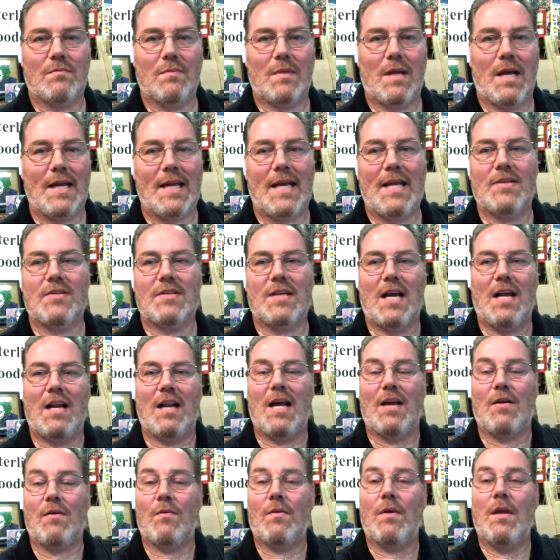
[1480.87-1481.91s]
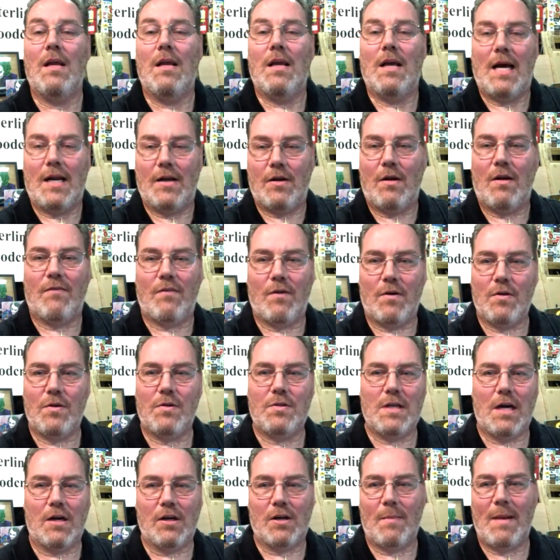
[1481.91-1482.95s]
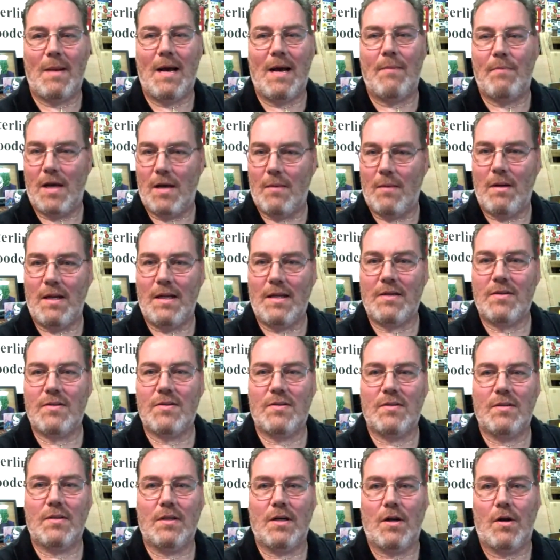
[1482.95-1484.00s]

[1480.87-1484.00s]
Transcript: I guess kind of like, I know I've heard you talk about Publix.